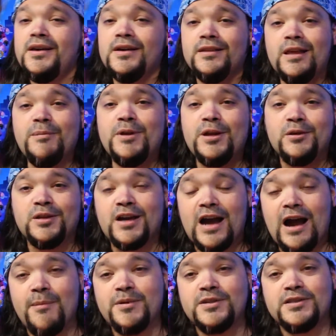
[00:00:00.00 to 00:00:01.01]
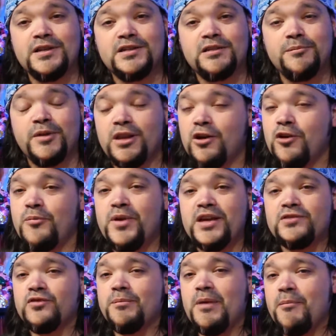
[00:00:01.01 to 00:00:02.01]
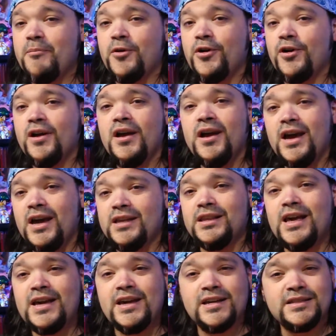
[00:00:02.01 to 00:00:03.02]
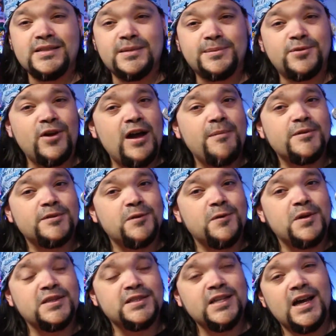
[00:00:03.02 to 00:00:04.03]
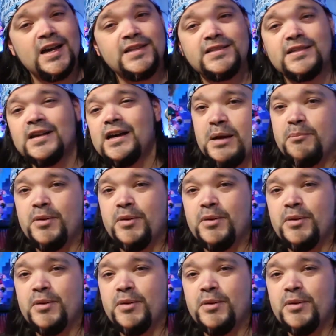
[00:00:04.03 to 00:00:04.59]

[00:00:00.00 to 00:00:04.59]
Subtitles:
Let me know in the comment section below, because remember, a like and a subscribe is always nice,